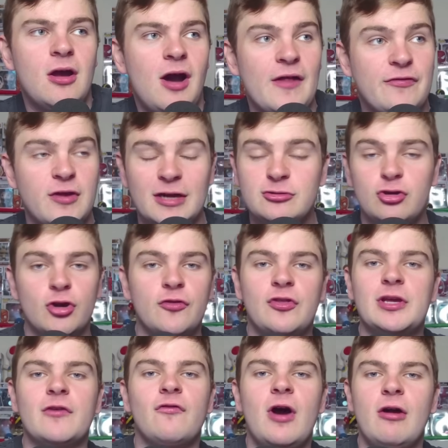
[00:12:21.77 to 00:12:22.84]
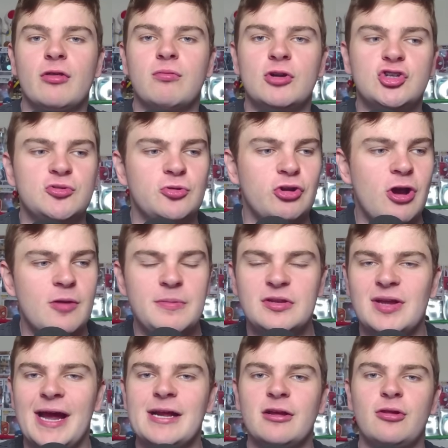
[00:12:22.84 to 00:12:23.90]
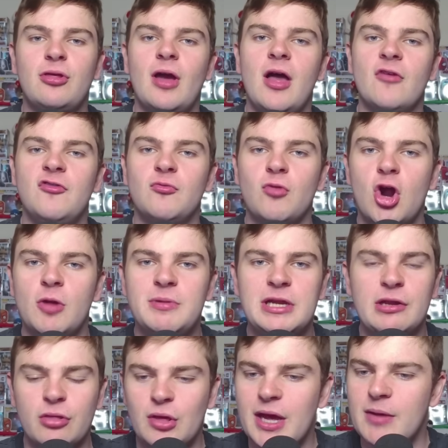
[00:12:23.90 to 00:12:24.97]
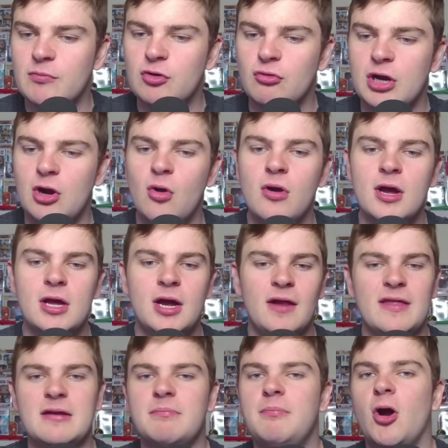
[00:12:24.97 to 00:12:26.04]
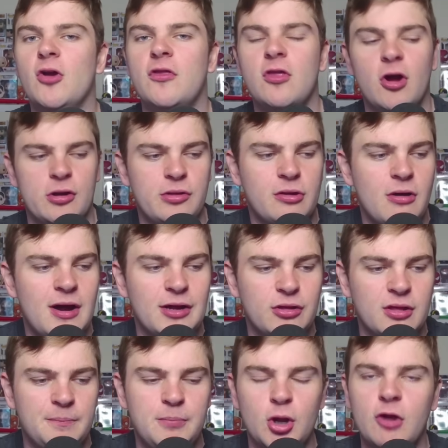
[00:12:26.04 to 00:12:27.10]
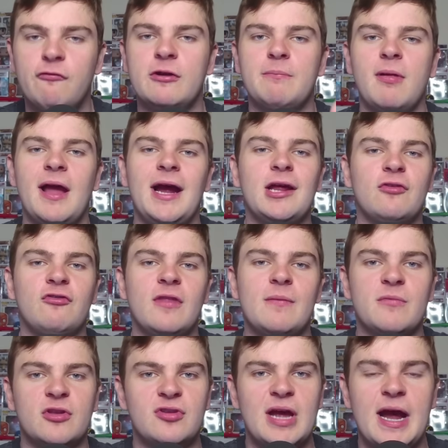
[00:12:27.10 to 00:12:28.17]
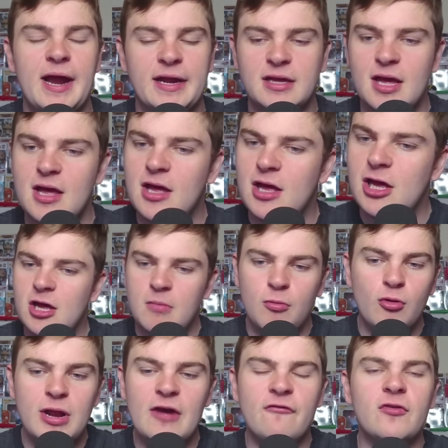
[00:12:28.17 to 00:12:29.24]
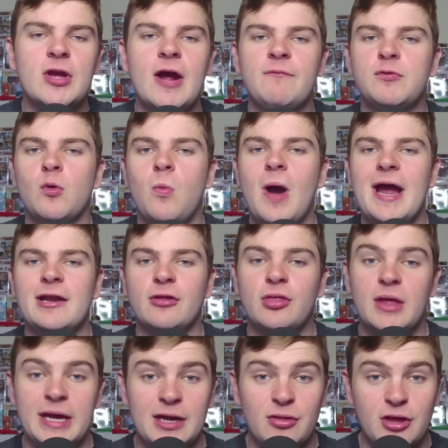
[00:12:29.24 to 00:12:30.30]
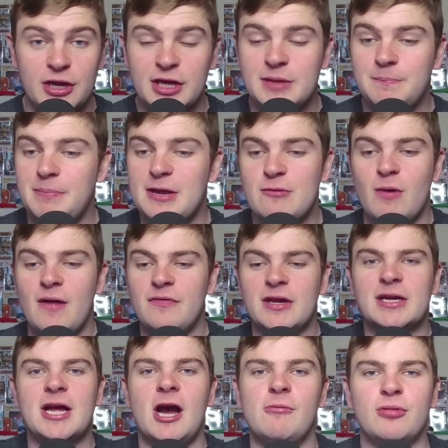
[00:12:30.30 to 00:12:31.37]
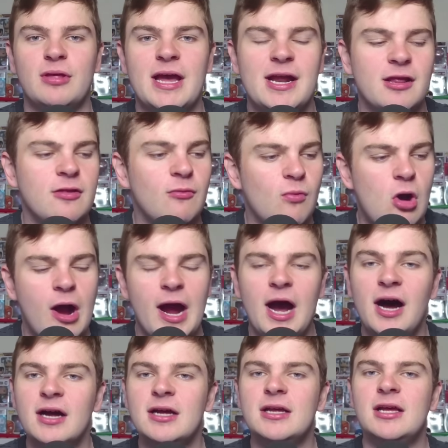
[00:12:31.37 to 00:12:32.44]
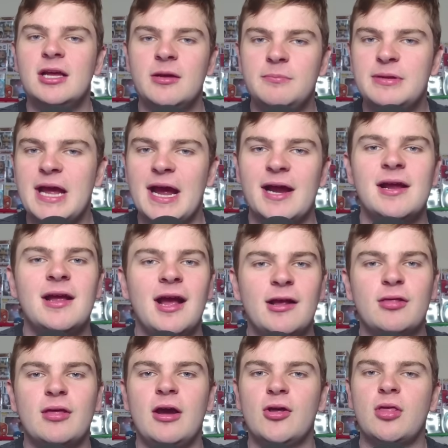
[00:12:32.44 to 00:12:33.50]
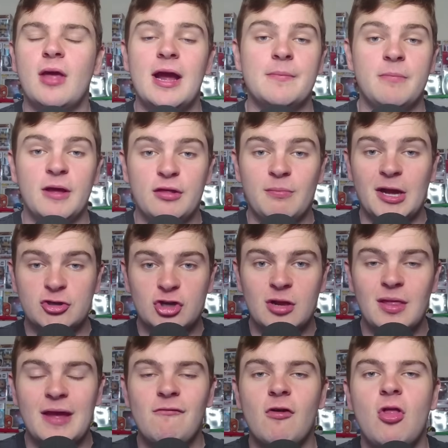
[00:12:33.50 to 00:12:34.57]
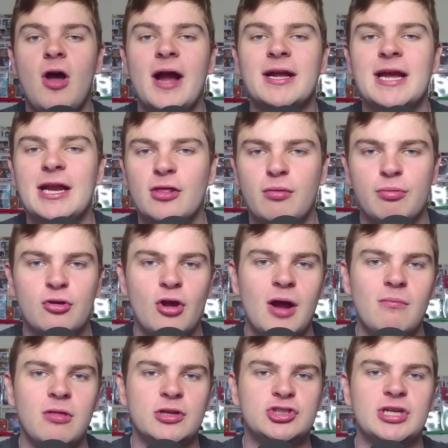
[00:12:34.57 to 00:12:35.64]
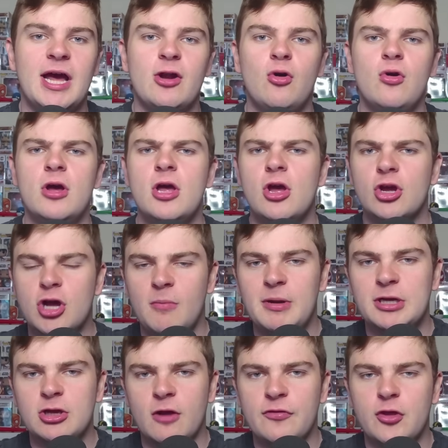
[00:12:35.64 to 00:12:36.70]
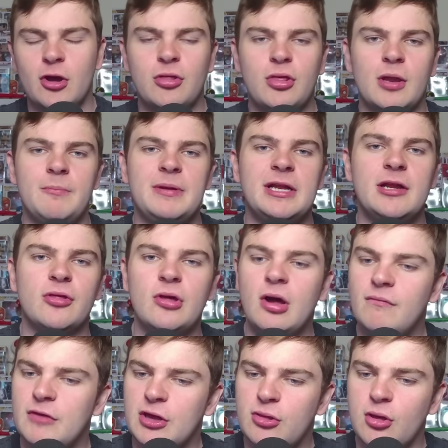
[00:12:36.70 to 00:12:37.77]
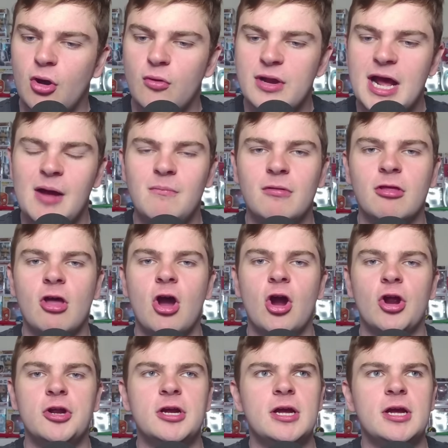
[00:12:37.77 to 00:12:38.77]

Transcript: I do think if I was Richmond, I'd be taking Sullivan Roby and Sam Grill. I think both of those guys are the perfect players for them to take. But we'll definitely have to wait and see. It's going to be one that comes down to the wire. But yeah, as I was saying, please make sure to leave a like and subscribe to the channel. Comment your thoughts and opinions on this all down below.